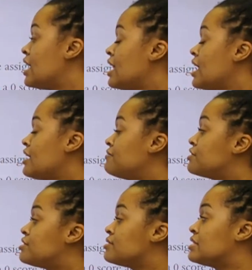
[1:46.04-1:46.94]
If the
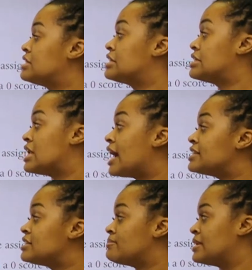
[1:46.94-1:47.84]
student does not
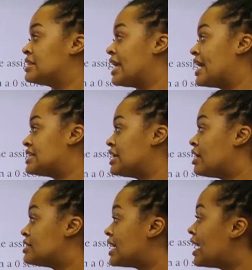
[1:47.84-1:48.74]
submit the essay on
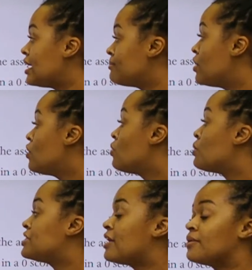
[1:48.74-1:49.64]
time
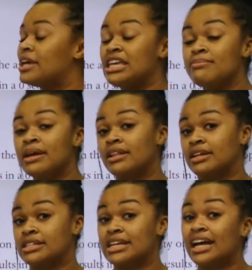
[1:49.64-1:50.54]
without emailing
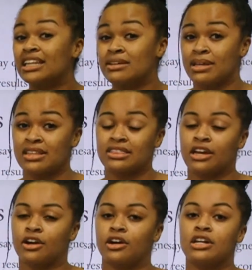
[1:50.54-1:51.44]
telling me that they
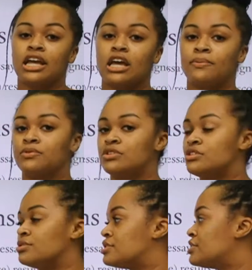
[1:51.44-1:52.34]
are unable to
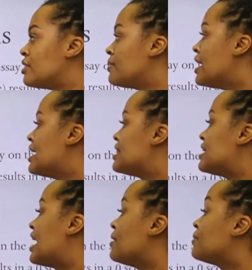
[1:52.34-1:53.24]
do so, then
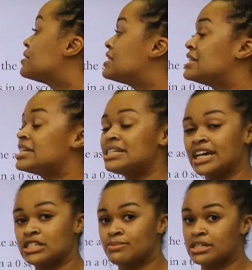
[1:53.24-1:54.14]
I will send a
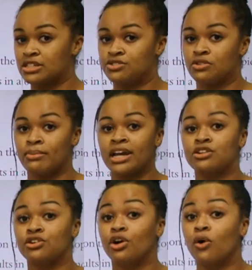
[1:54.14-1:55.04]
text message
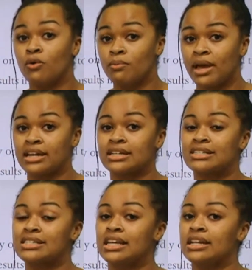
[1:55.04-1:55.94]
reminder home and
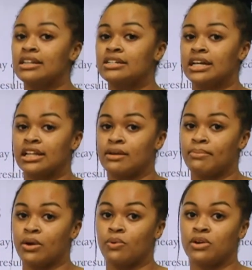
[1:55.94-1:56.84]
extend the deadline by
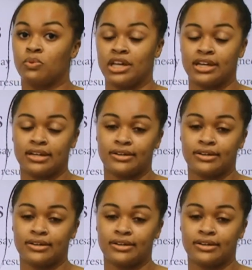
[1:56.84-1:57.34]
1 week.